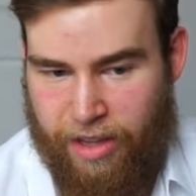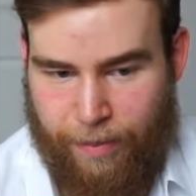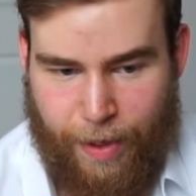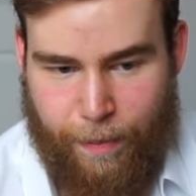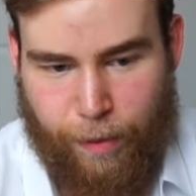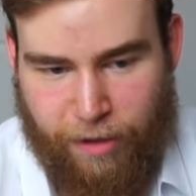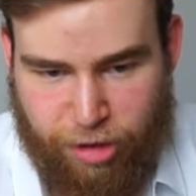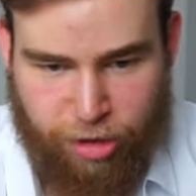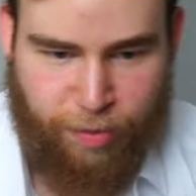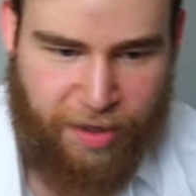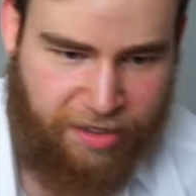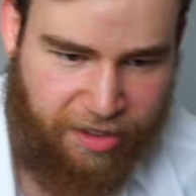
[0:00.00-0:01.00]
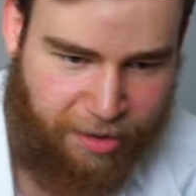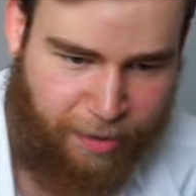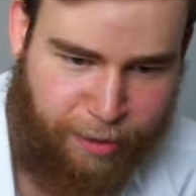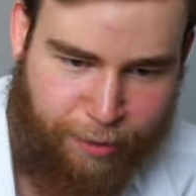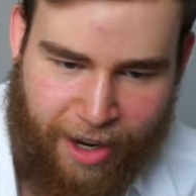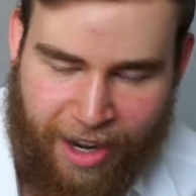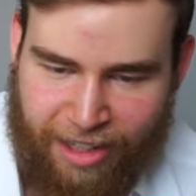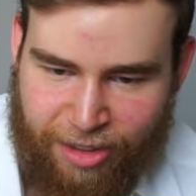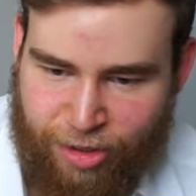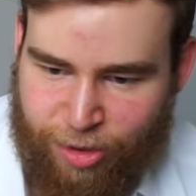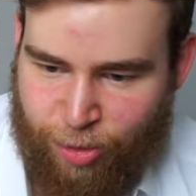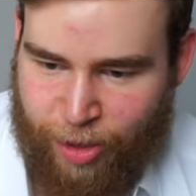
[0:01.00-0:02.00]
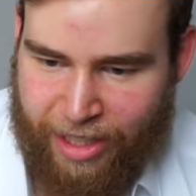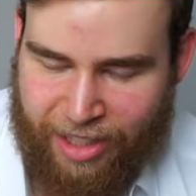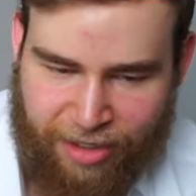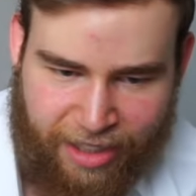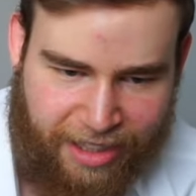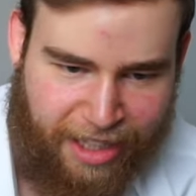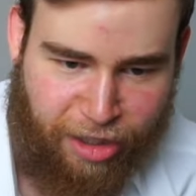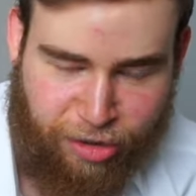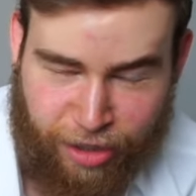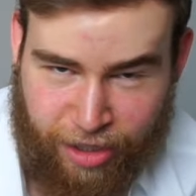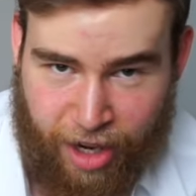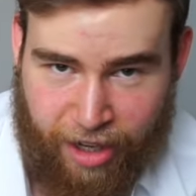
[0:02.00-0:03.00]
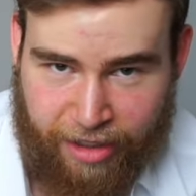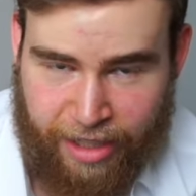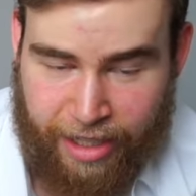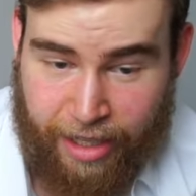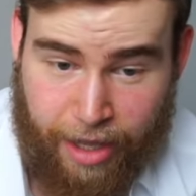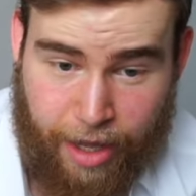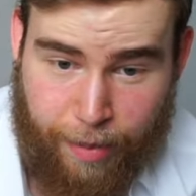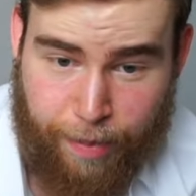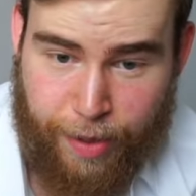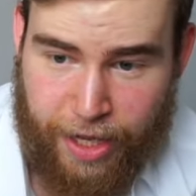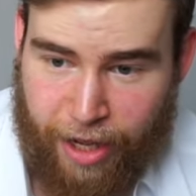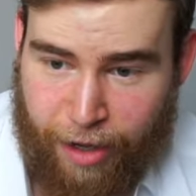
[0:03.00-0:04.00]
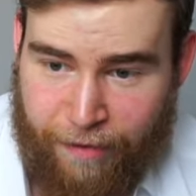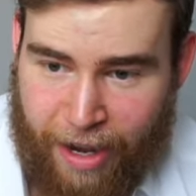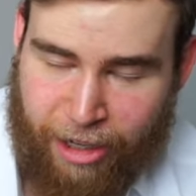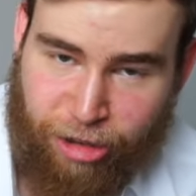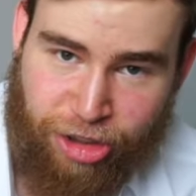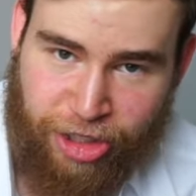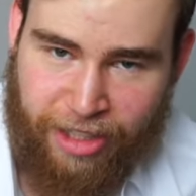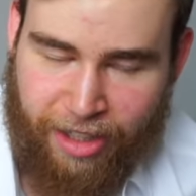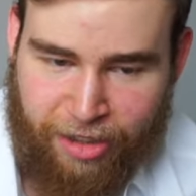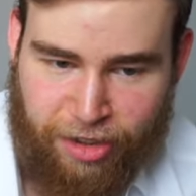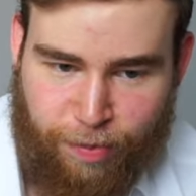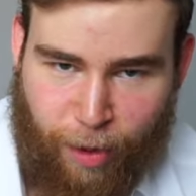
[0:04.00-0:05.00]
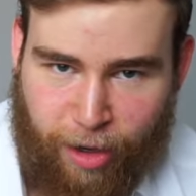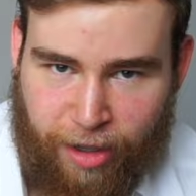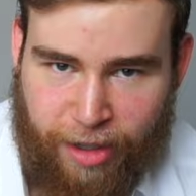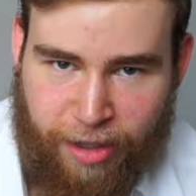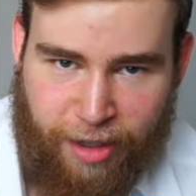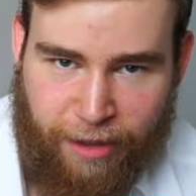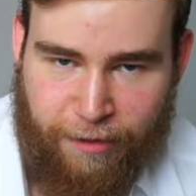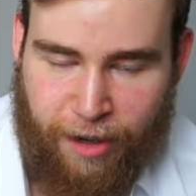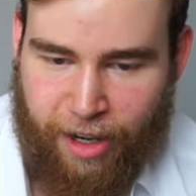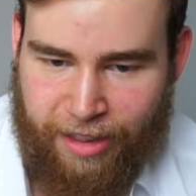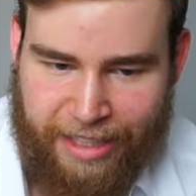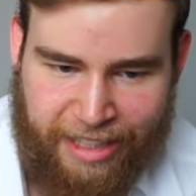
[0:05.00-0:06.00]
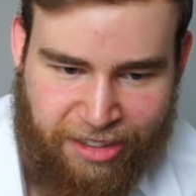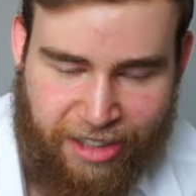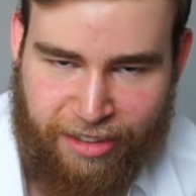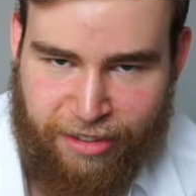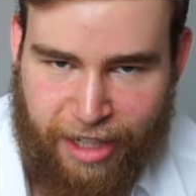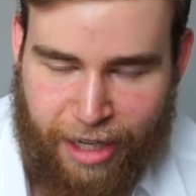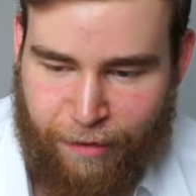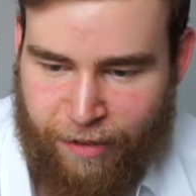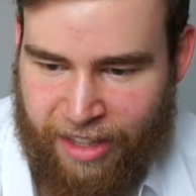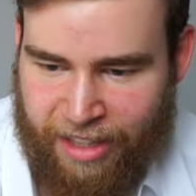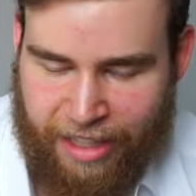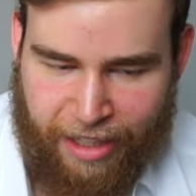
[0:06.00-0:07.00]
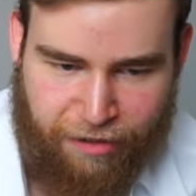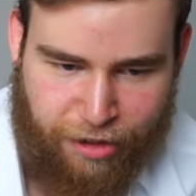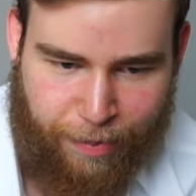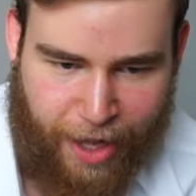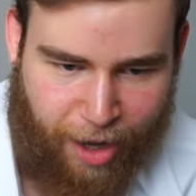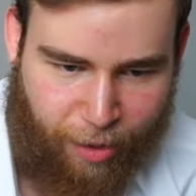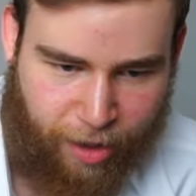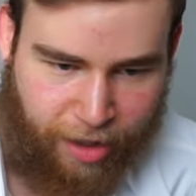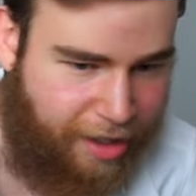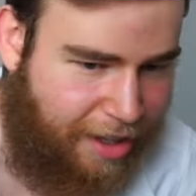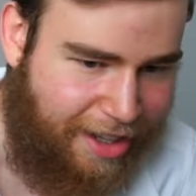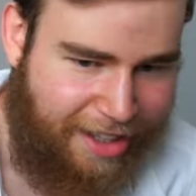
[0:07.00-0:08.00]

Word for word: The main point of Jewish mysticism is fi- is realizing that there's a godly bit of energy, a spark of godliness inside everything that gives it power.